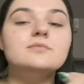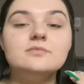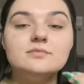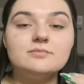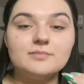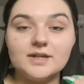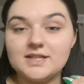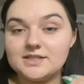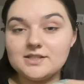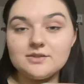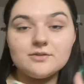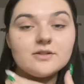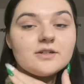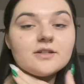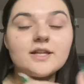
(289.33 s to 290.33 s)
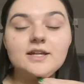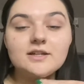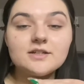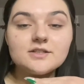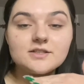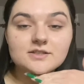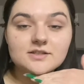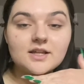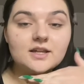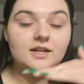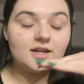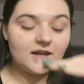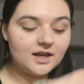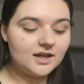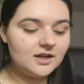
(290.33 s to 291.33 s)
makes you look like you're just like a
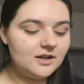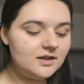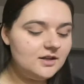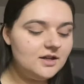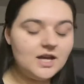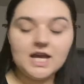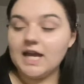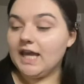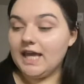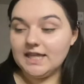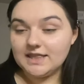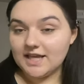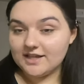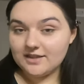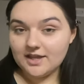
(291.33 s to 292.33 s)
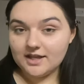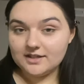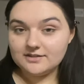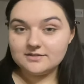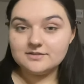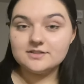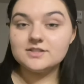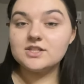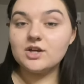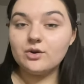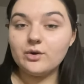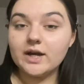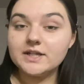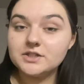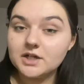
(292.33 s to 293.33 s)
head. I hate that line, so
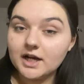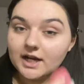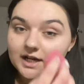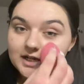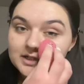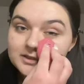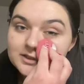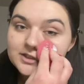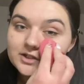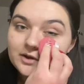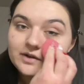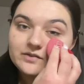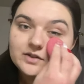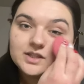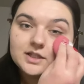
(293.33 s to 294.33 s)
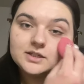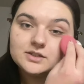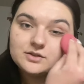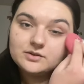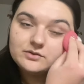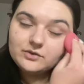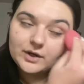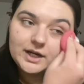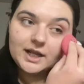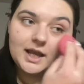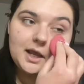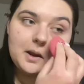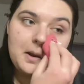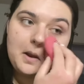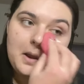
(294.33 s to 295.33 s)
I try to do everything to avoid it.
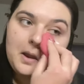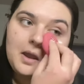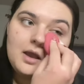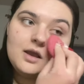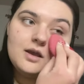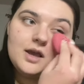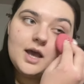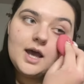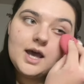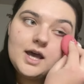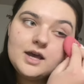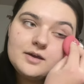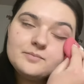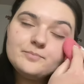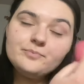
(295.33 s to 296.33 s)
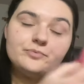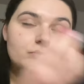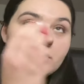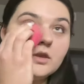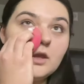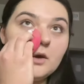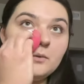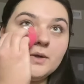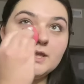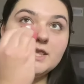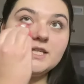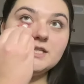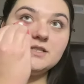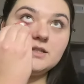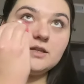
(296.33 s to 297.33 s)
Now with
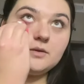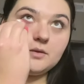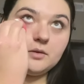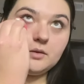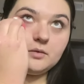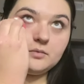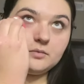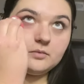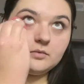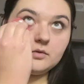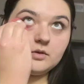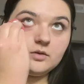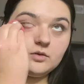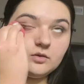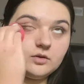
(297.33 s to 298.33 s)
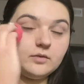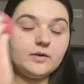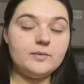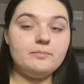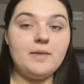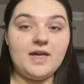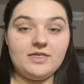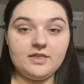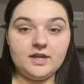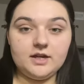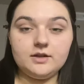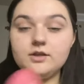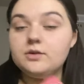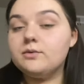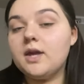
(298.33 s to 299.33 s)
this method,
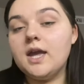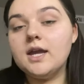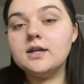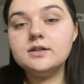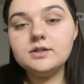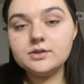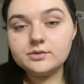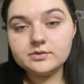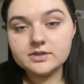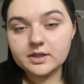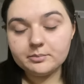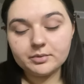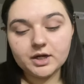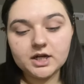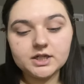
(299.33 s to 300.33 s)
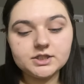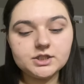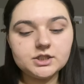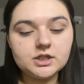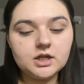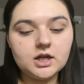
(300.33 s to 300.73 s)
you can use a brush,